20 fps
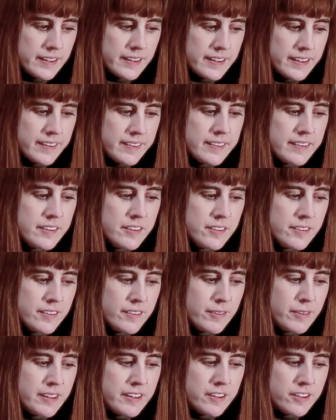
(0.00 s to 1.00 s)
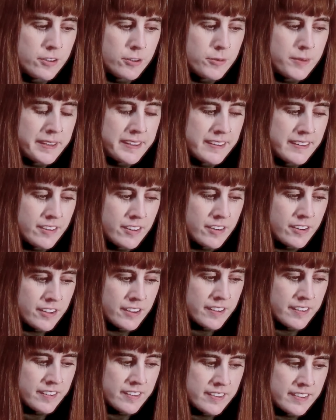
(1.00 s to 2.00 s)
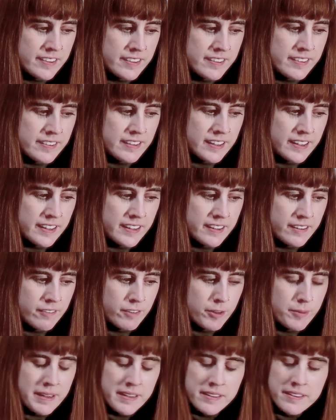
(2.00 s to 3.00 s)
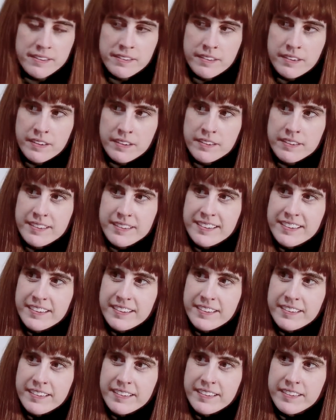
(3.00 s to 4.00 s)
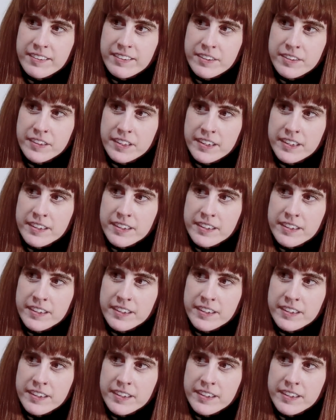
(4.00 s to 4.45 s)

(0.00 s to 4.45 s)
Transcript: Is it, well, the tormented artist is like romanticized, aren't they?